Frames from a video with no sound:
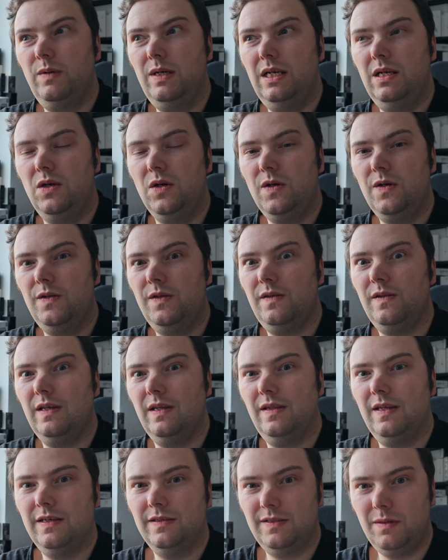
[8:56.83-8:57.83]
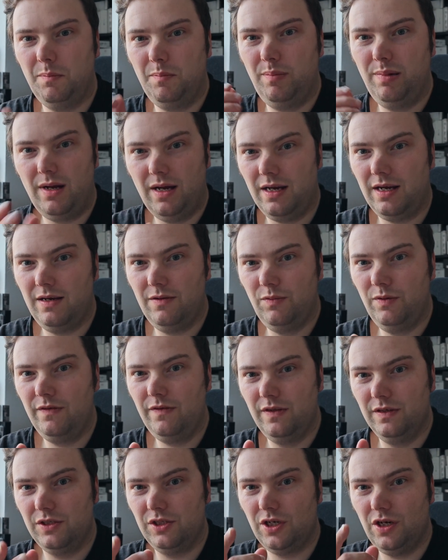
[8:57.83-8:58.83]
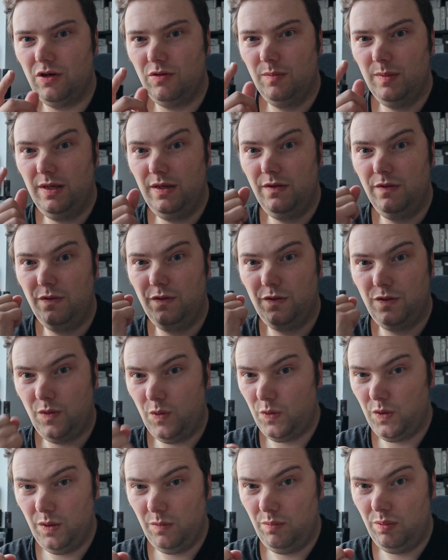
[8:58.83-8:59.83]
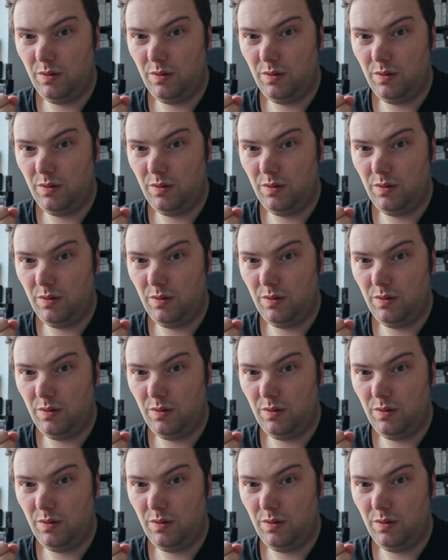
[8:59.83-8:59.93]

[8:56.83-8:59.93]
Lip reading: We learned that there's a bug with the Xiaomi 13